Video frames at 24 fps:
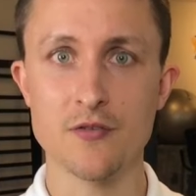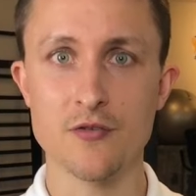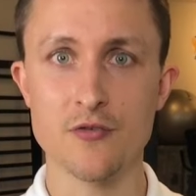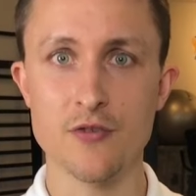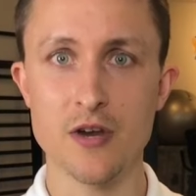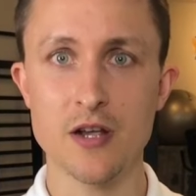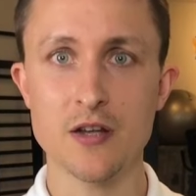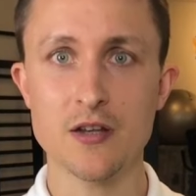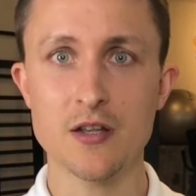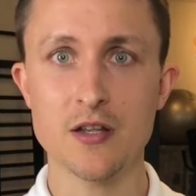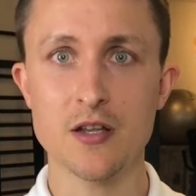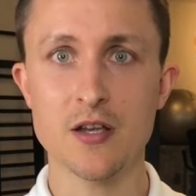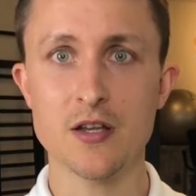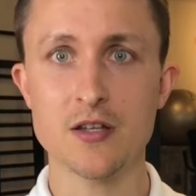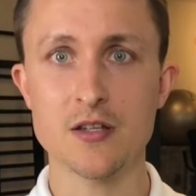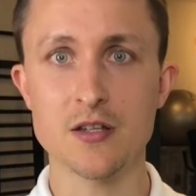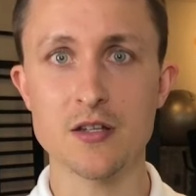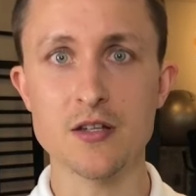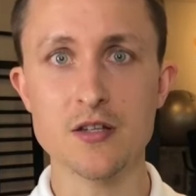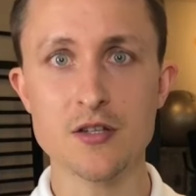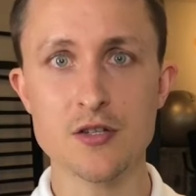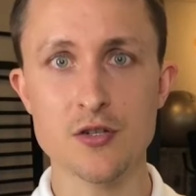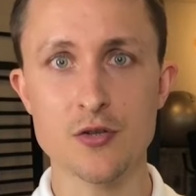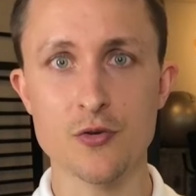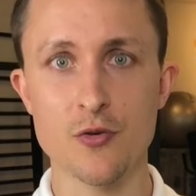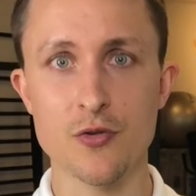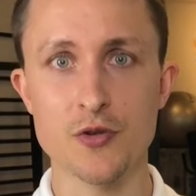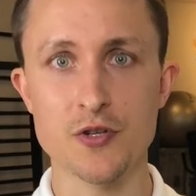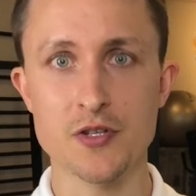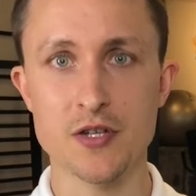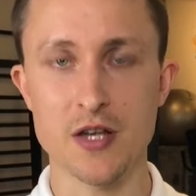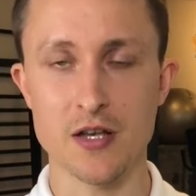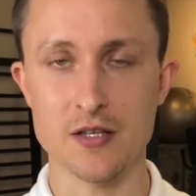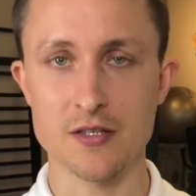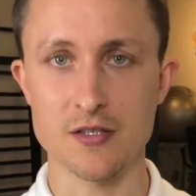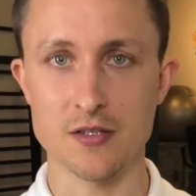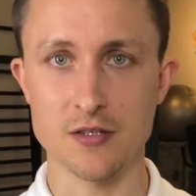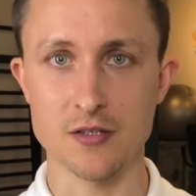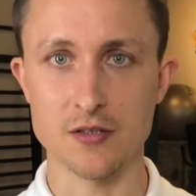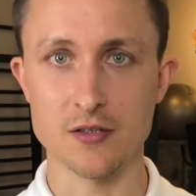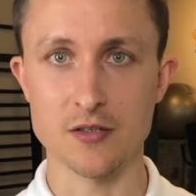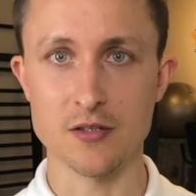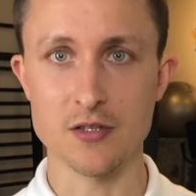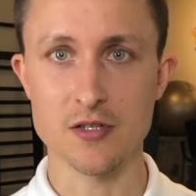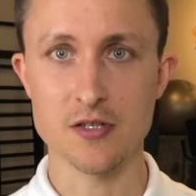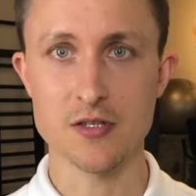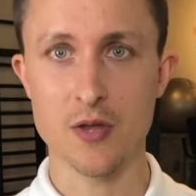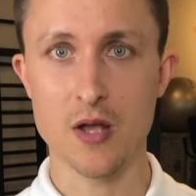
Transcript: radiate into the testicles.